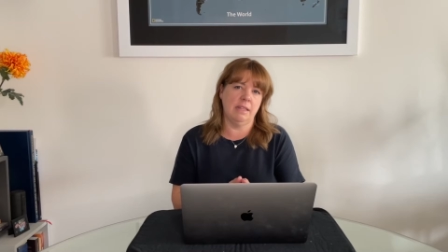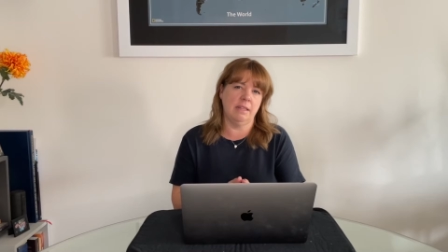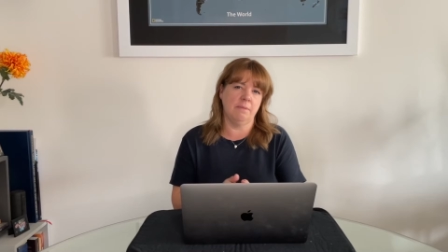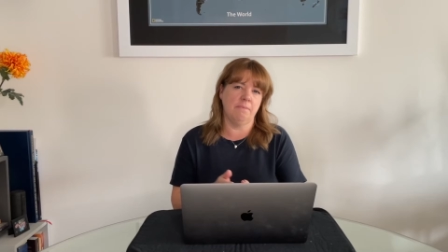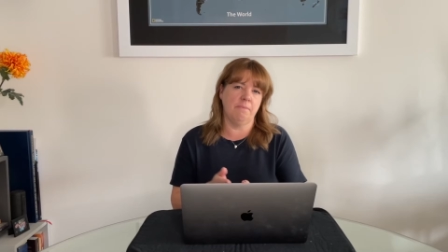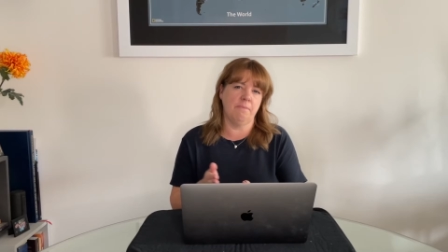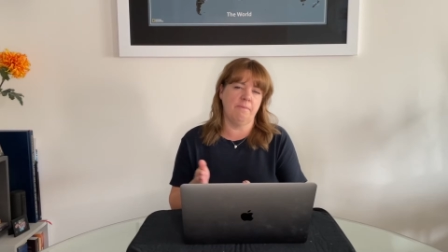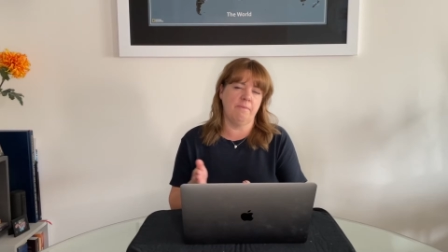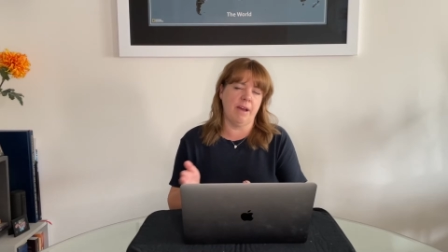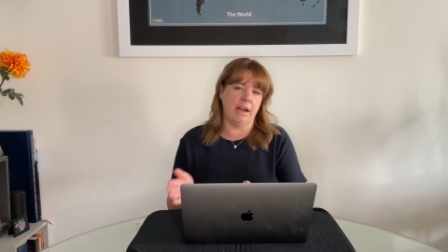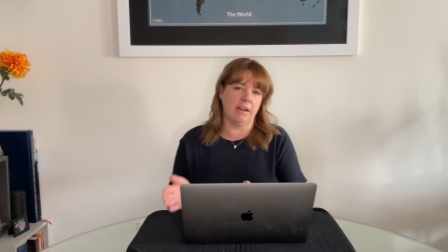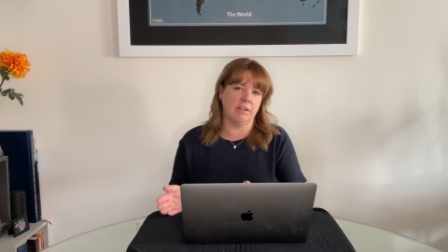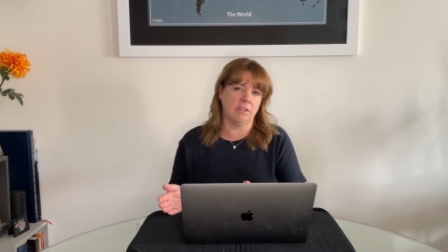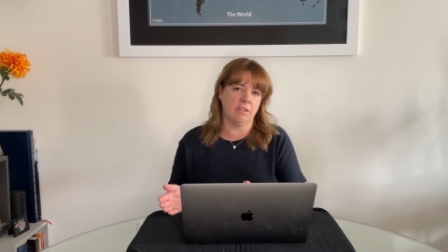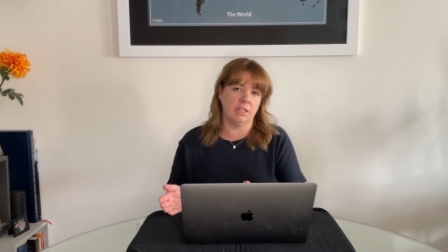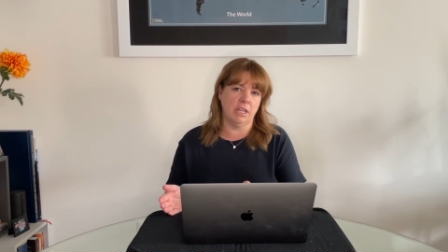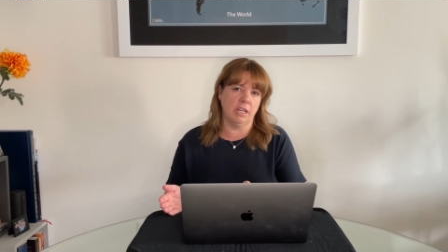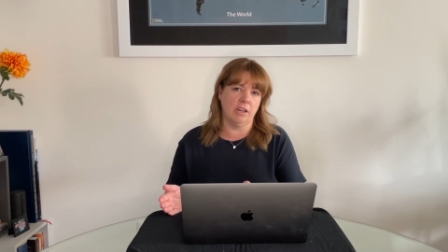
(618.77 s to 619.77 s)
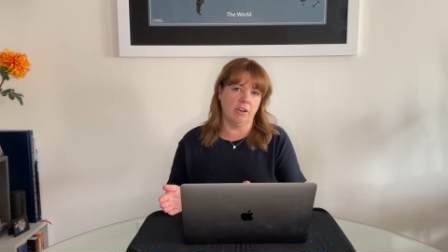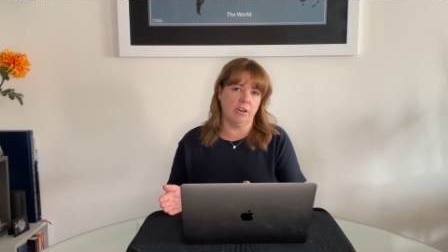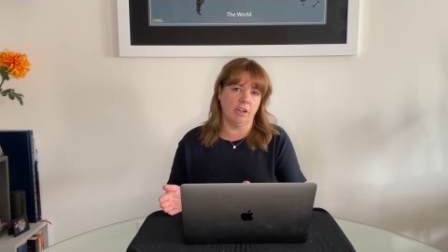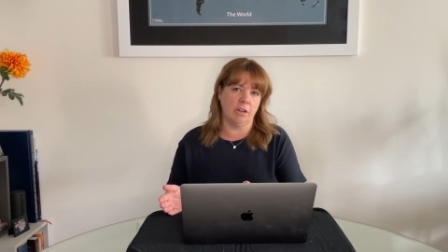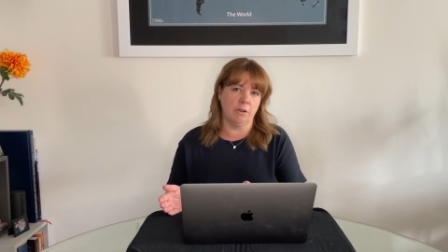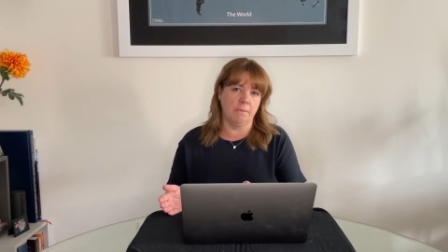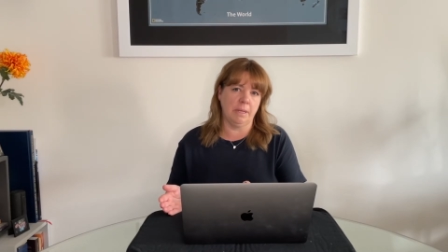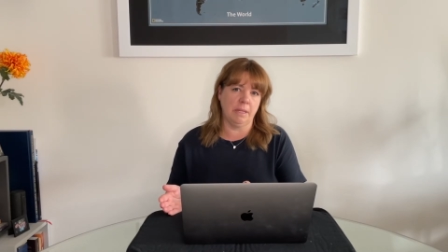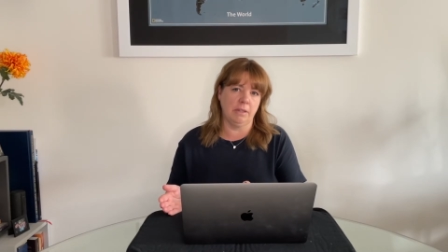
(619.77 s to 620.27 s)
the factors that you're
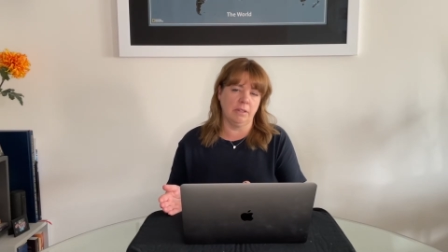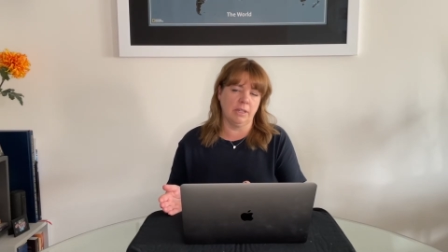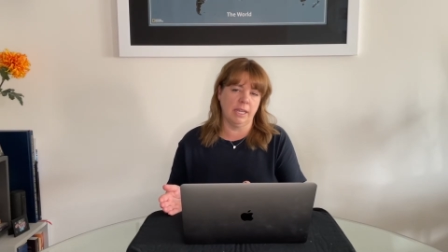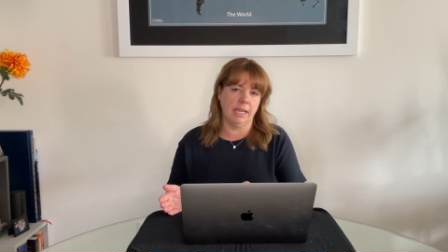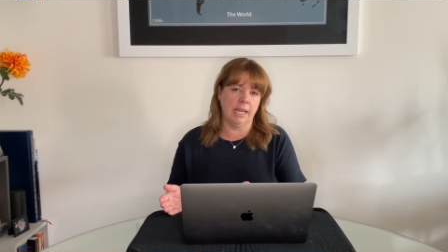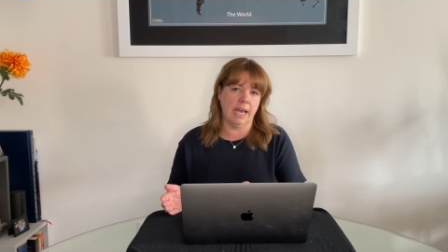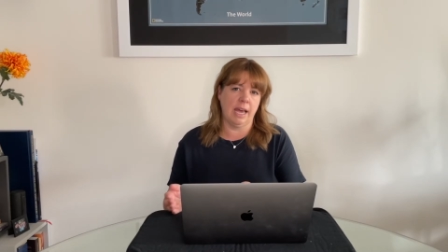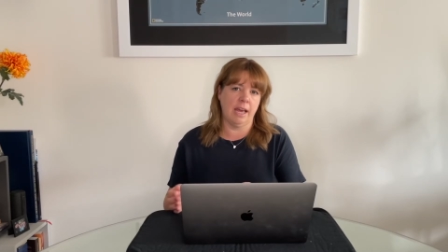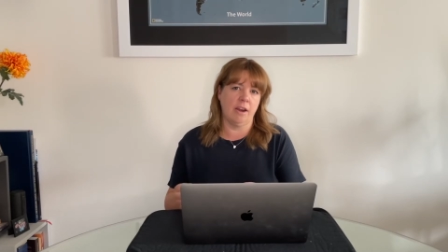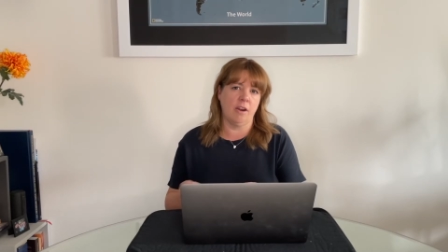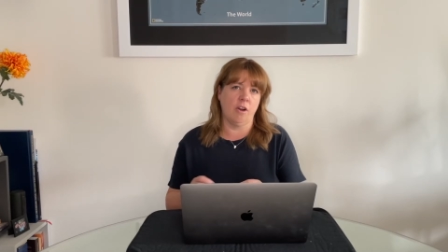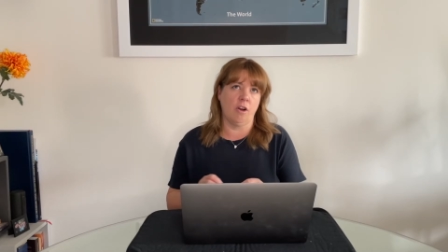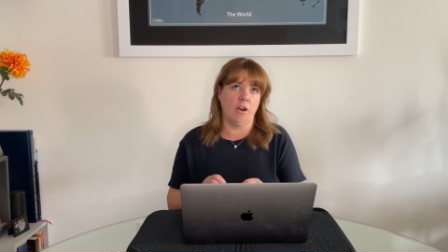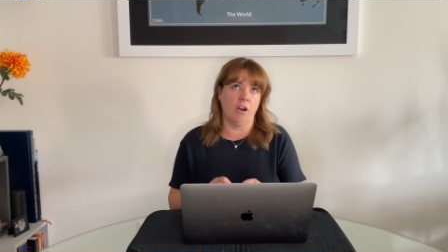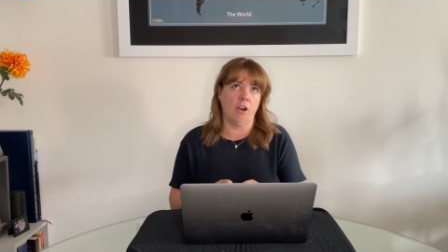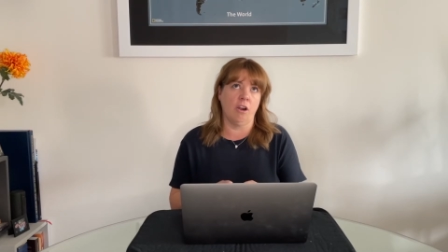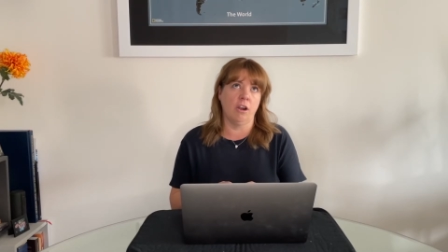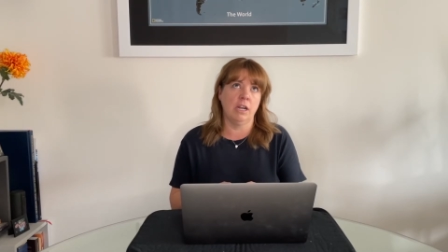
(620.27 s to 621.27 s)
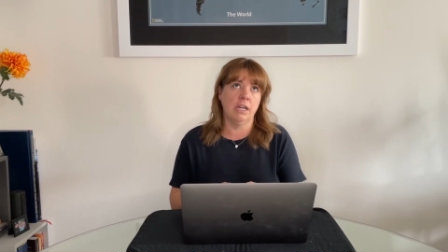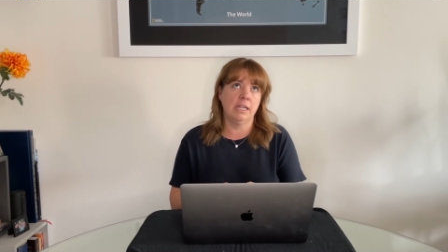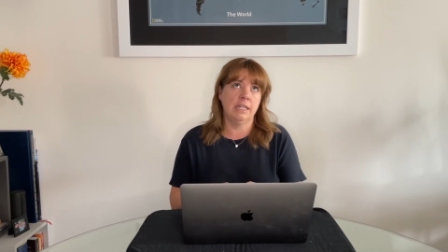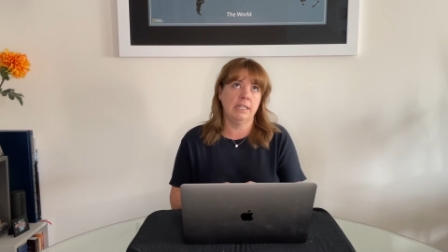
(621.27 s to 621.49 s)
going to be looking at are